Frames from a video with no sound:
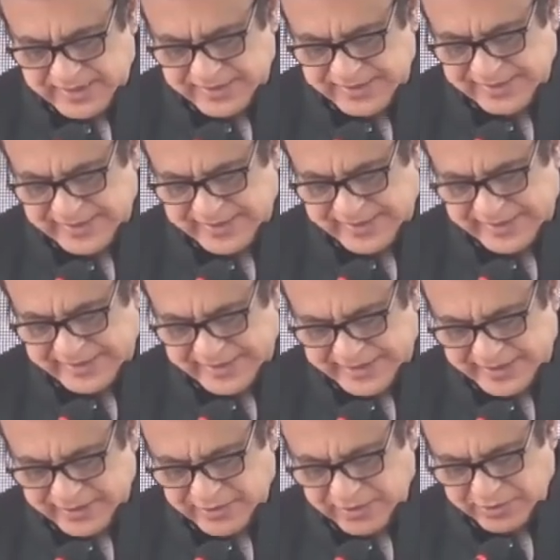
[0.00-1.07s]

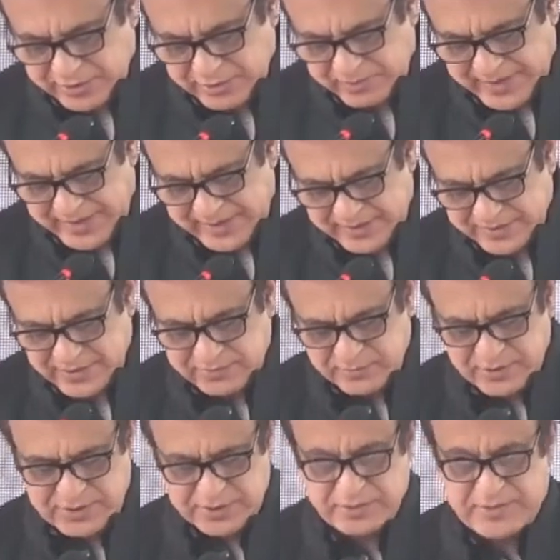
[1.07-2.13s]
illegally occupied
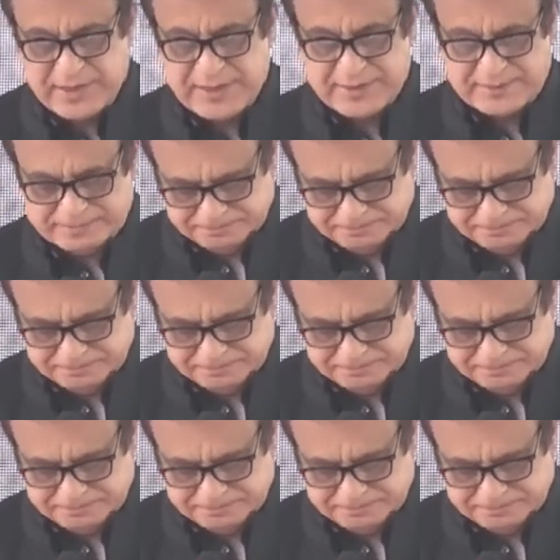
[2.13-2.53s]
Jammu Kashmir.